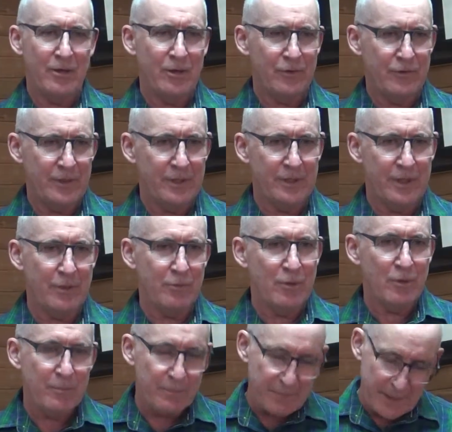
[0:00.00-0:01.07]
goes into the
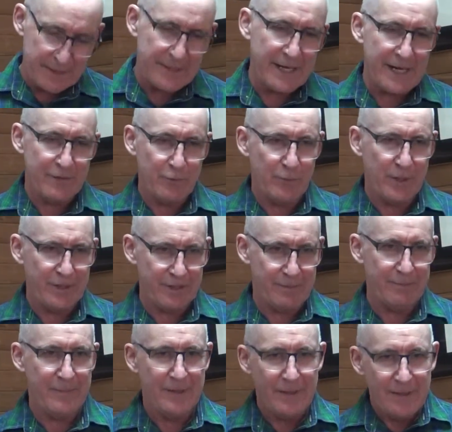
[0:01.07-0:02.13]
room, my dad's with
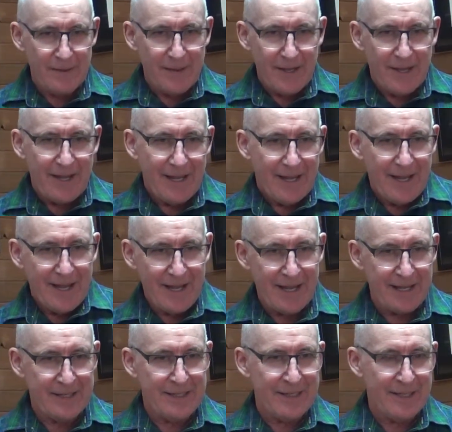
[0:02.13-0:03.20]
him,
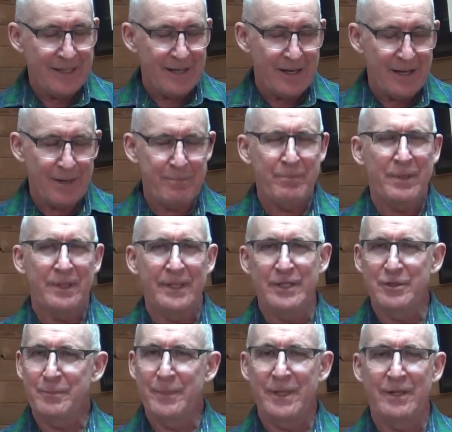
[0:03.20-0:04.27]
and the
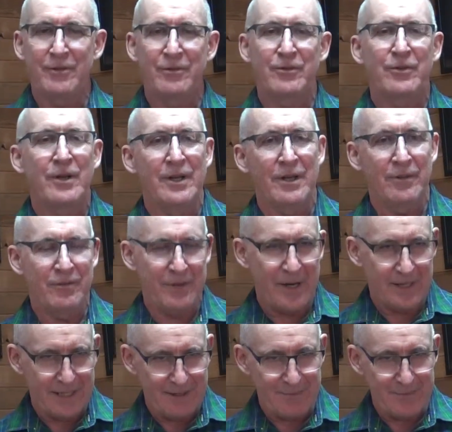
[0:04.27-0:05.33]
policeman is going to
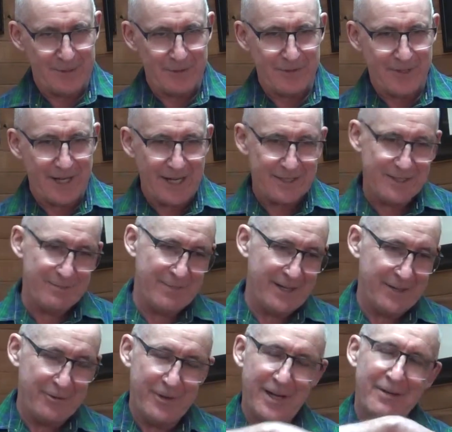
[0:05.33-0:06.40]
start giving this test, and
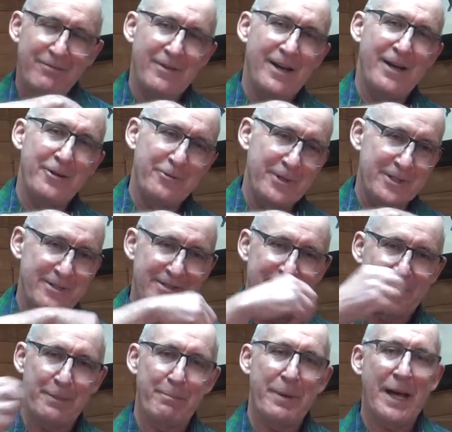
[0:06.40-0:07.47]
my grandfather reaches
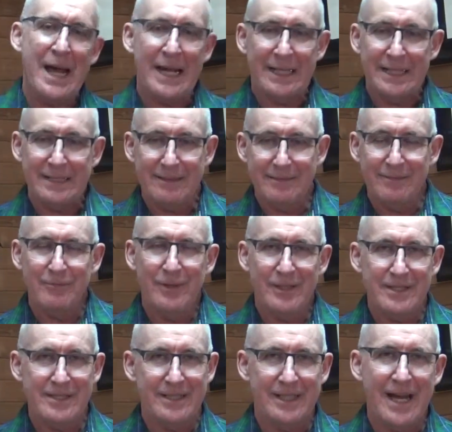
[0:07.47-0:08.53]
in a pocket with
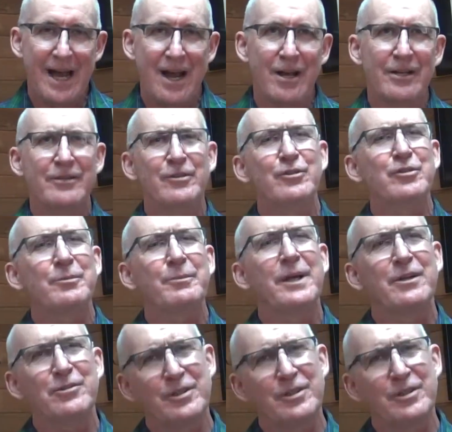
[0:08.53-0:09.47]
a cigar, because he used to make